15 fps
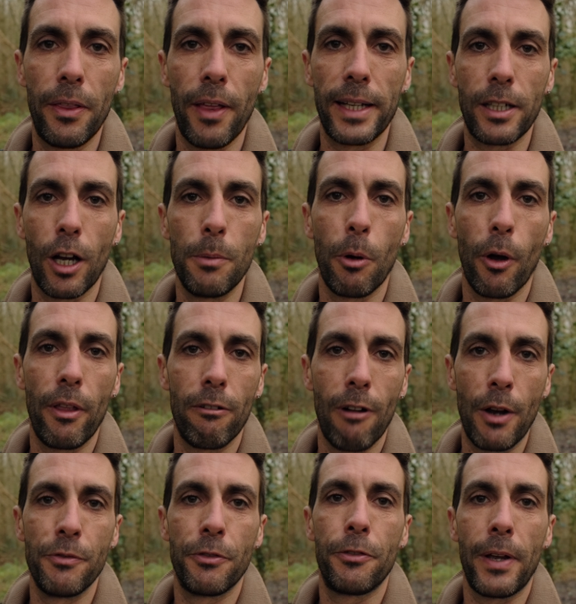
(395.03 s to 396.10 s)
They go by their
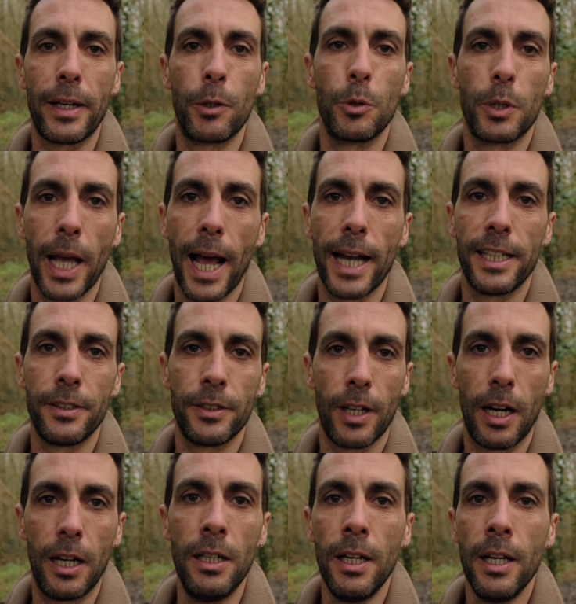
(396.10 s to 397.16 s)
own fickle
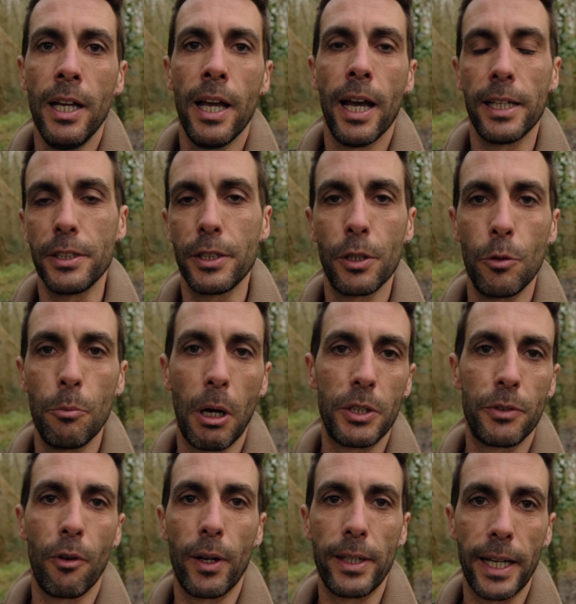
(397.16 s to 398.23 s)
calendar and you can
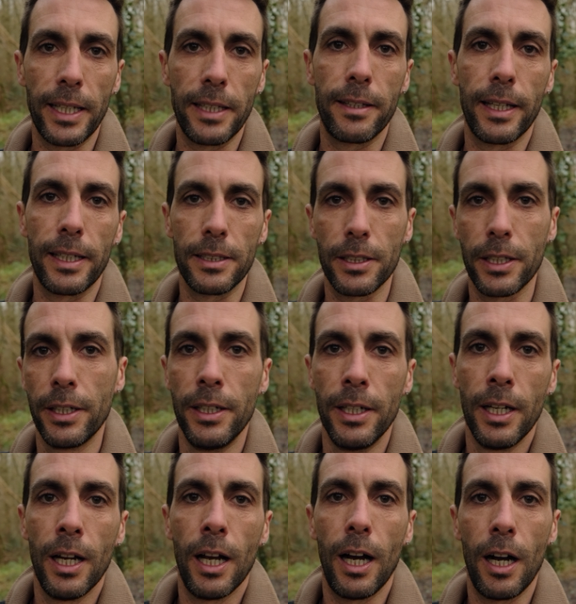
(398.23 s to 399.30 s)
almost find anything
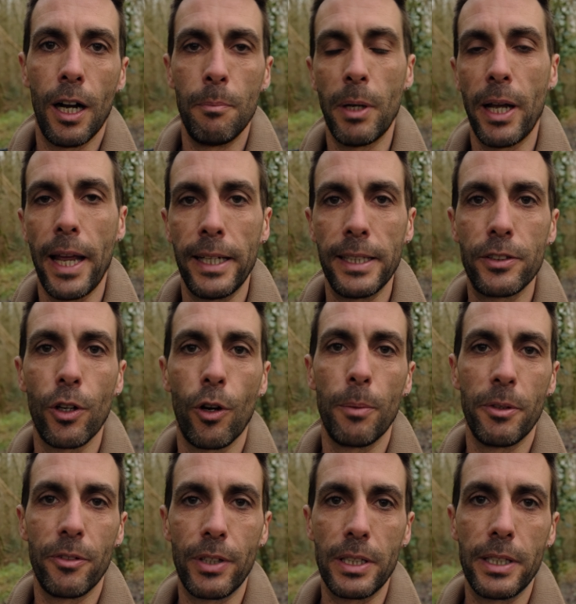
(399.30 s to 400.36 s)
um, at any
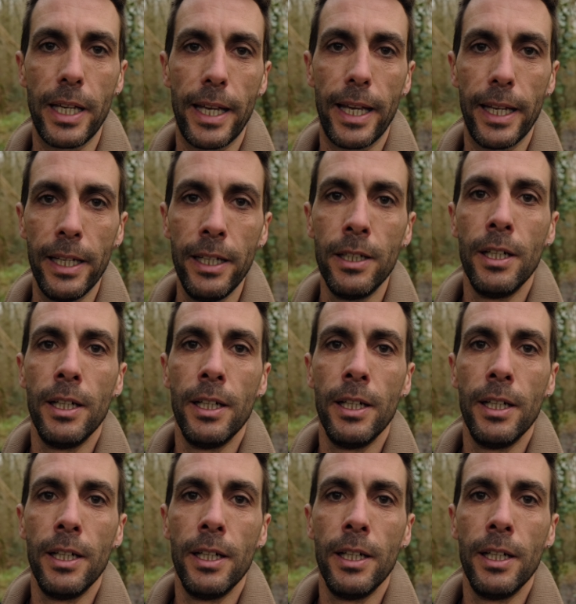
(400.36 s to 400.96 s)
time of the year